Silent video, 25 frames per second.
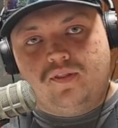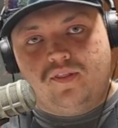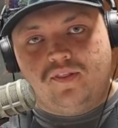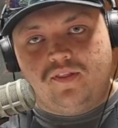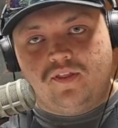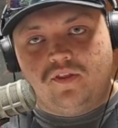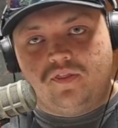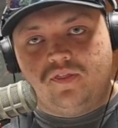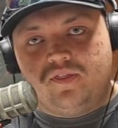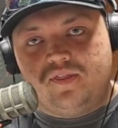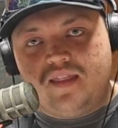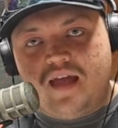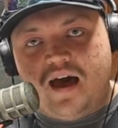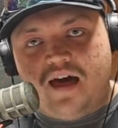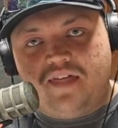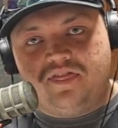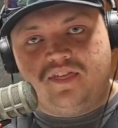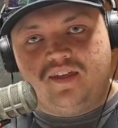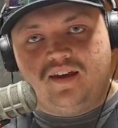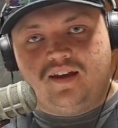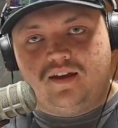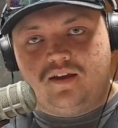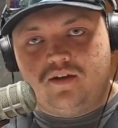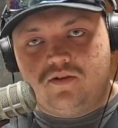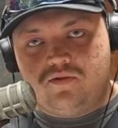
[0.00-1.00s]
And the
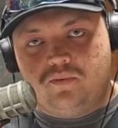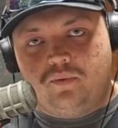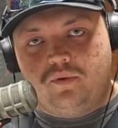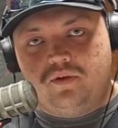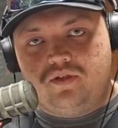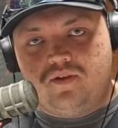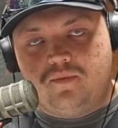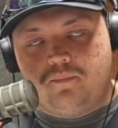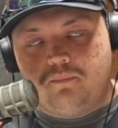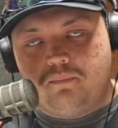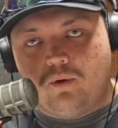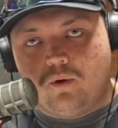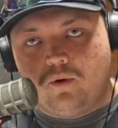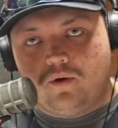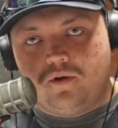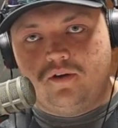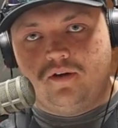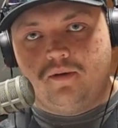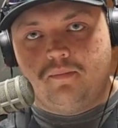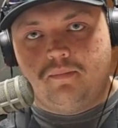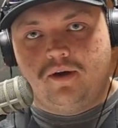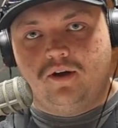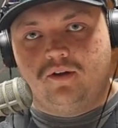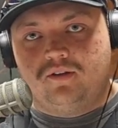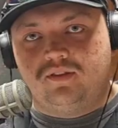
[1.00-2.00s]
nothing is what's
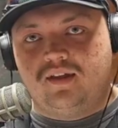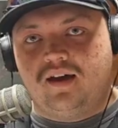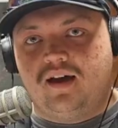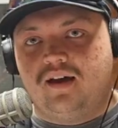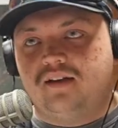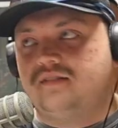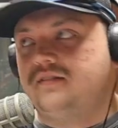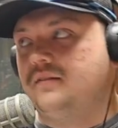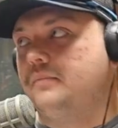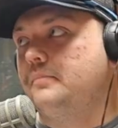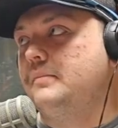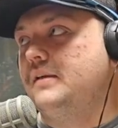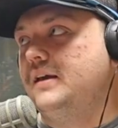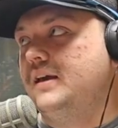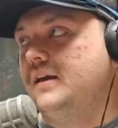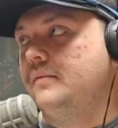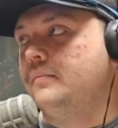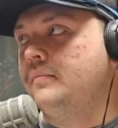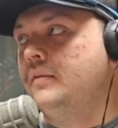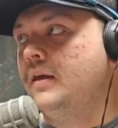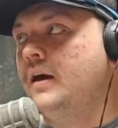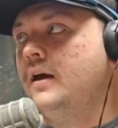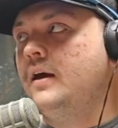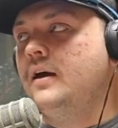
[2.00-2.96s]
important about that to me.